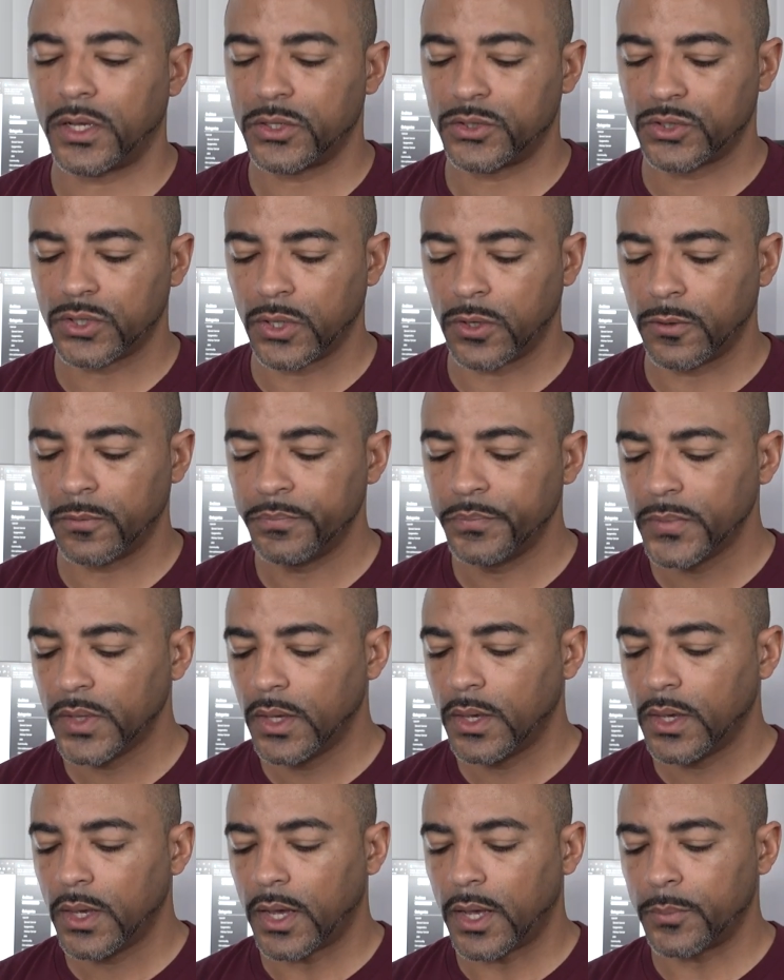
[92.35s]
So
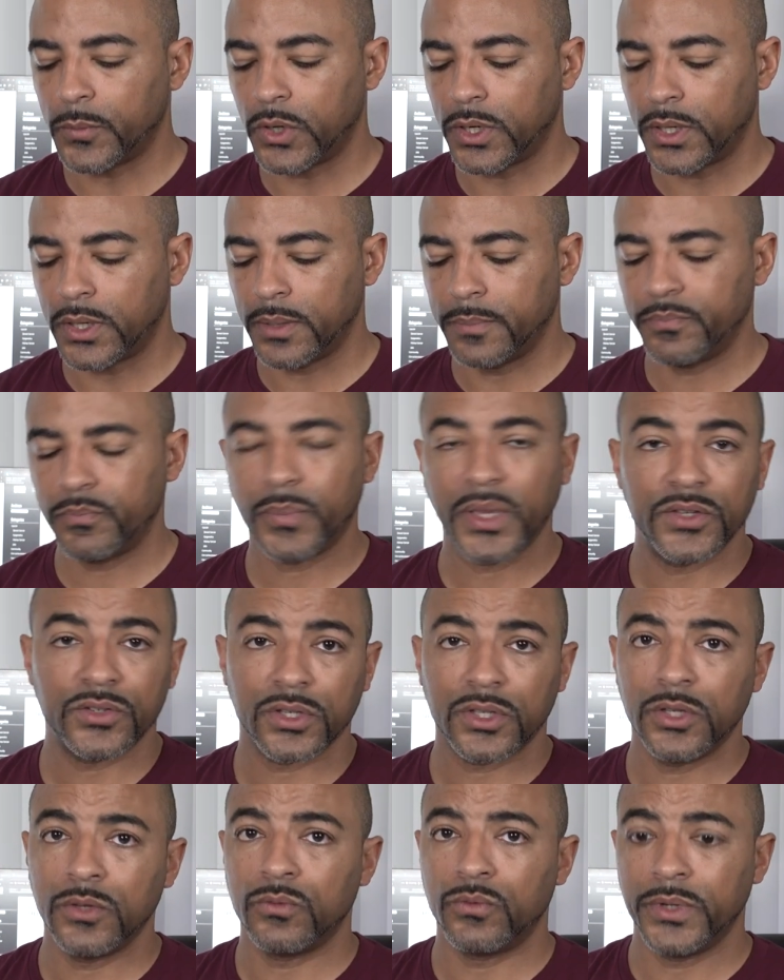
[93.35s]
I'm going to
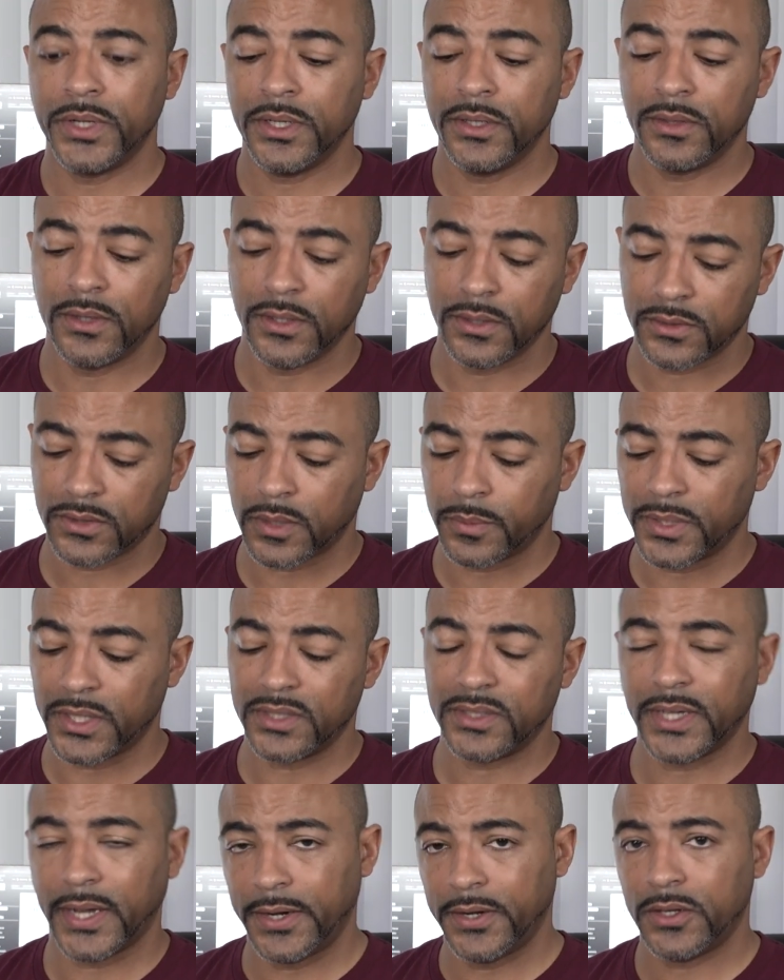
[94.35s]
basically read some of the
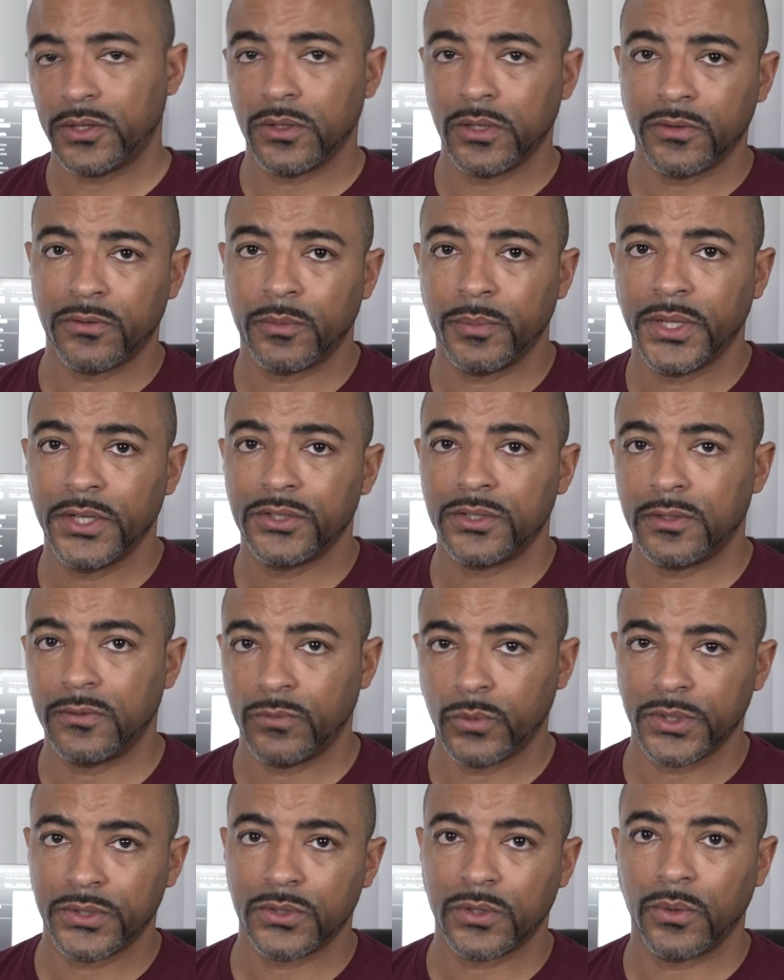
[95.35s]
technical information
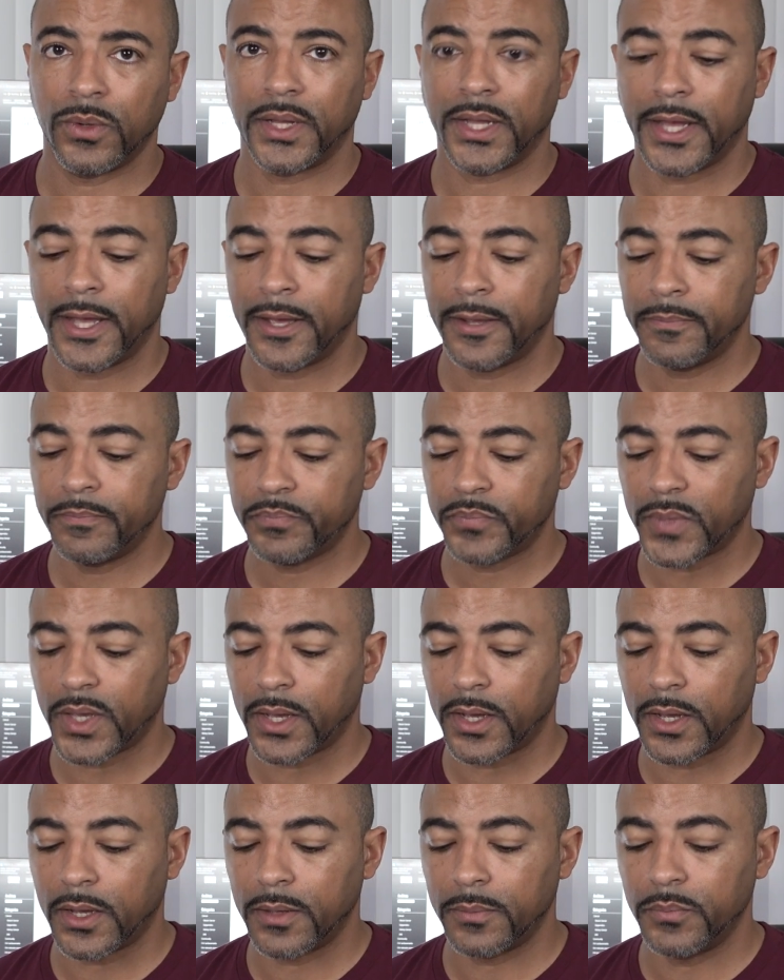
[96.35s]
of what's going on,
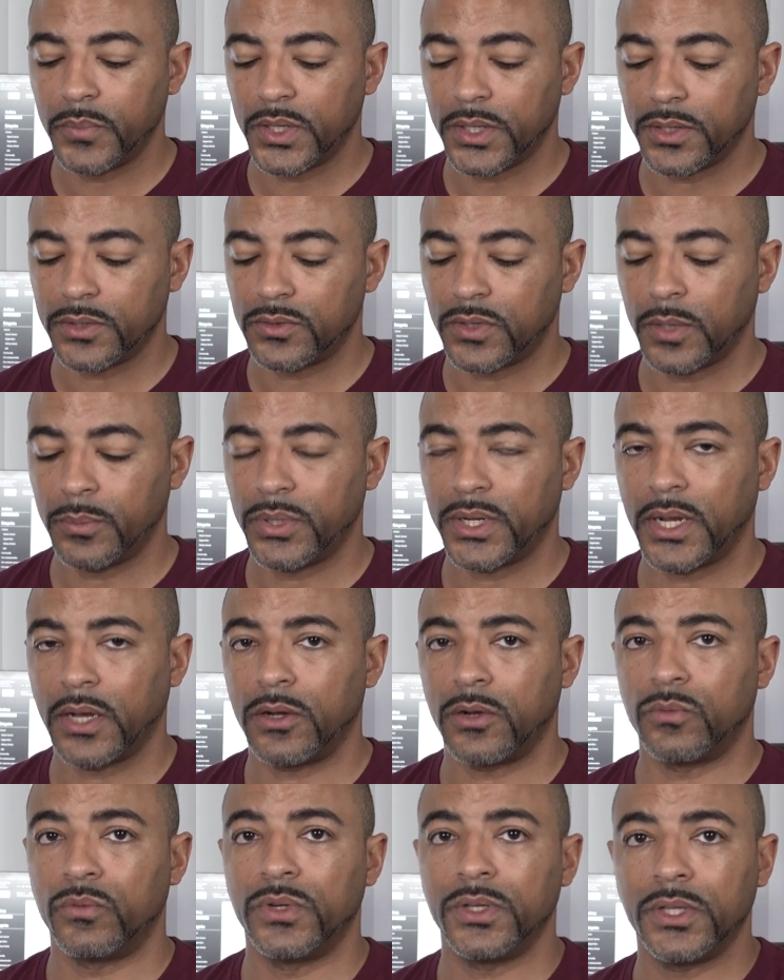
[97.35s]
because they put
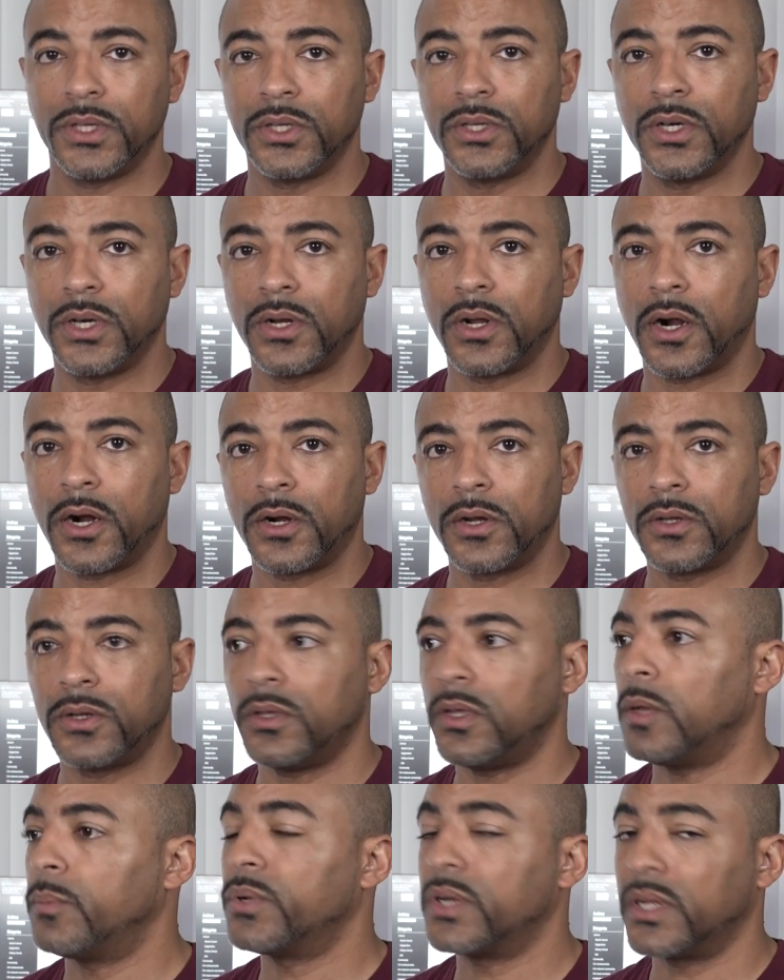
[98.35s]
out a really good
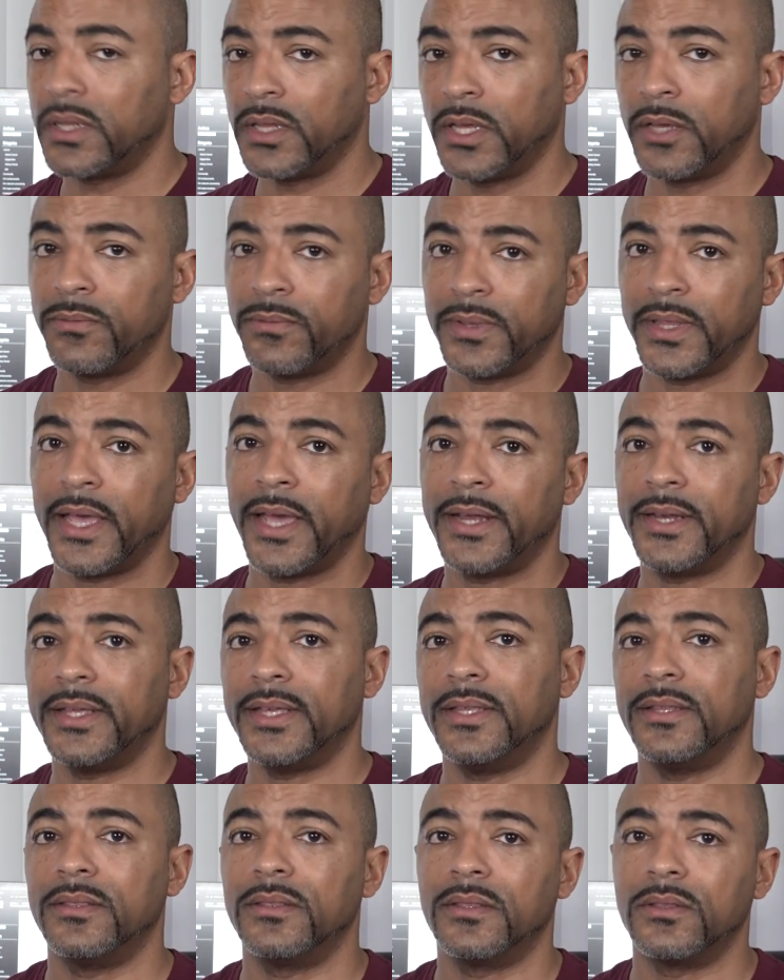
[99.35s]
article. I'll put a link for that
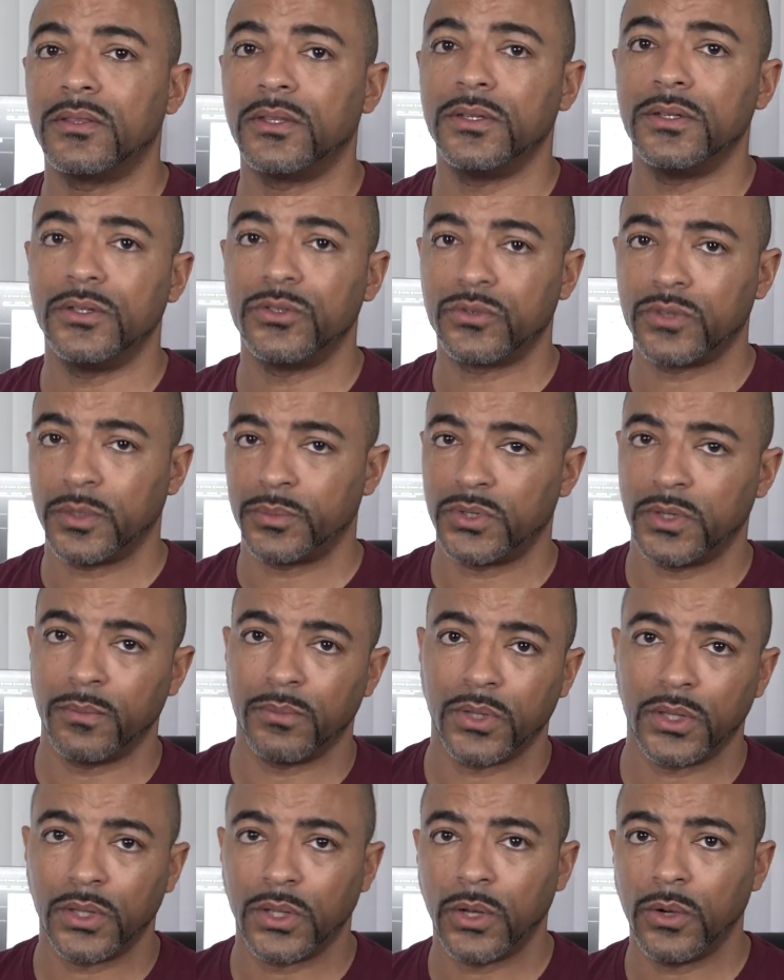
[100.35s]
in the description
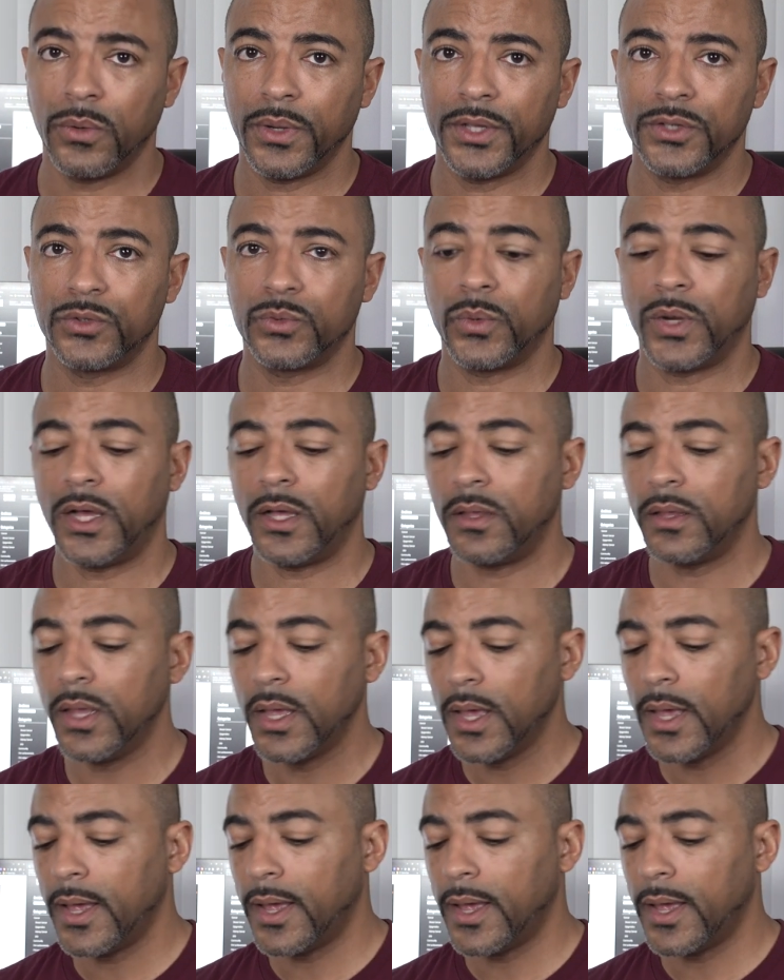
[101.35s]
below as well.